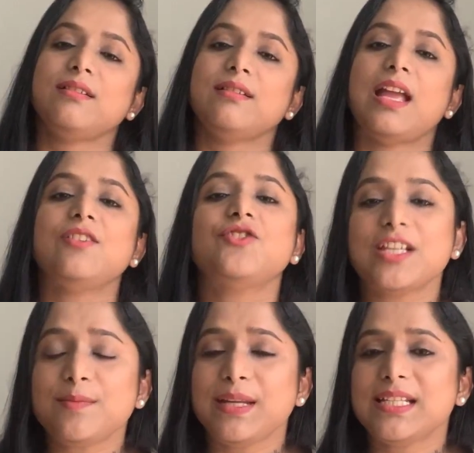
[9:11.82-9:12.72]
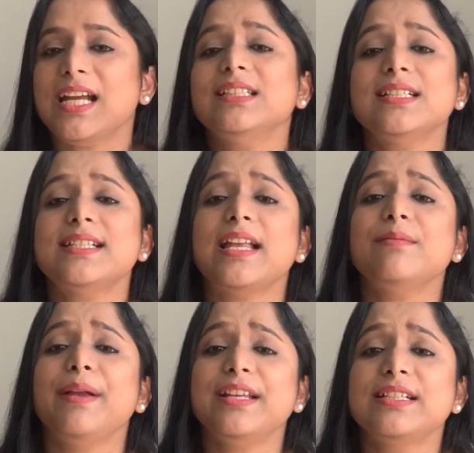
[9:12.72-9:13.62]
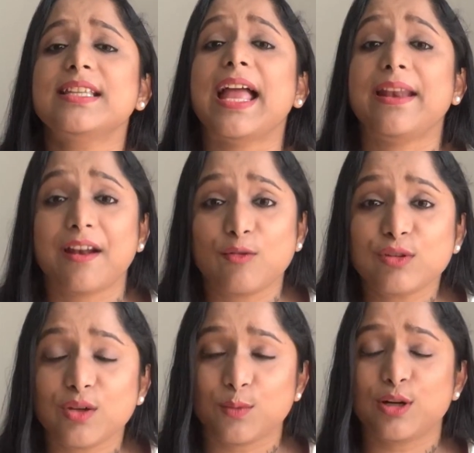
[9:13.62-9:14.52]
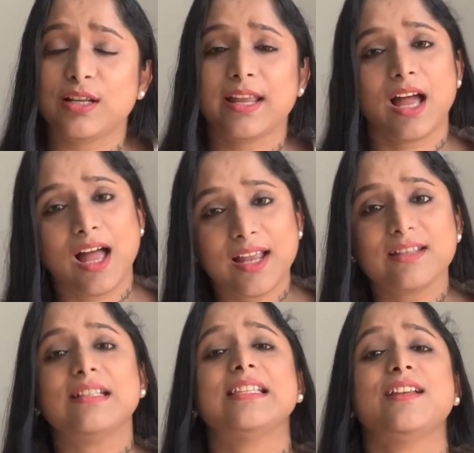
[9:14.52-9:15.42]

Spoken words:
And trust me, scientists and medics around the world are